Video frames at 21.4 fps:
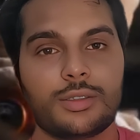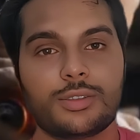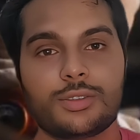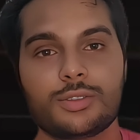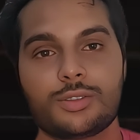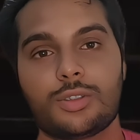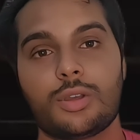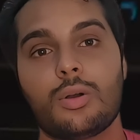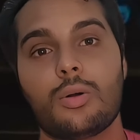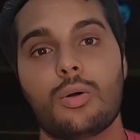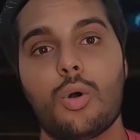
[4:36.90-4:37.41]

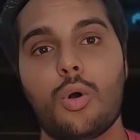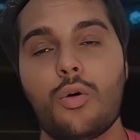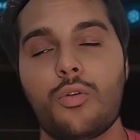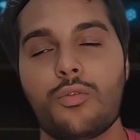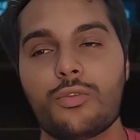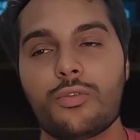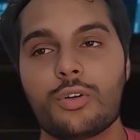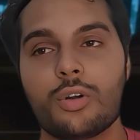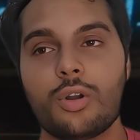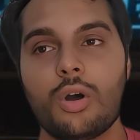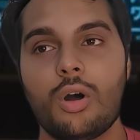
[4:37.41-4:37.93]
So
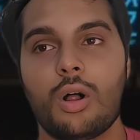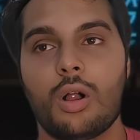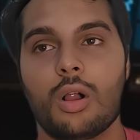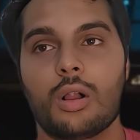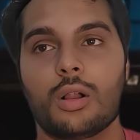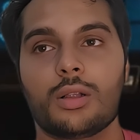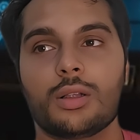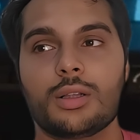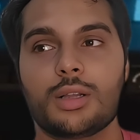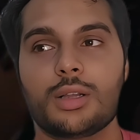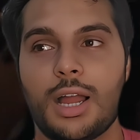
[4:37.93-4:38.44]
overall,
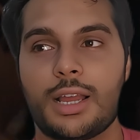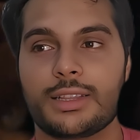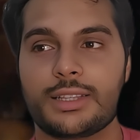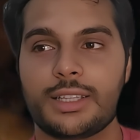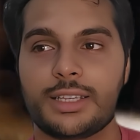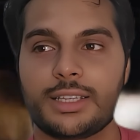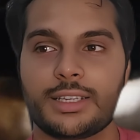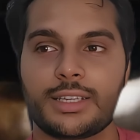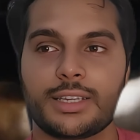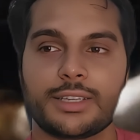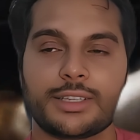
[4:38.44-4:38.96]
I
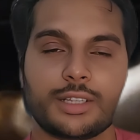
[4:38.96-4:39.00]
think it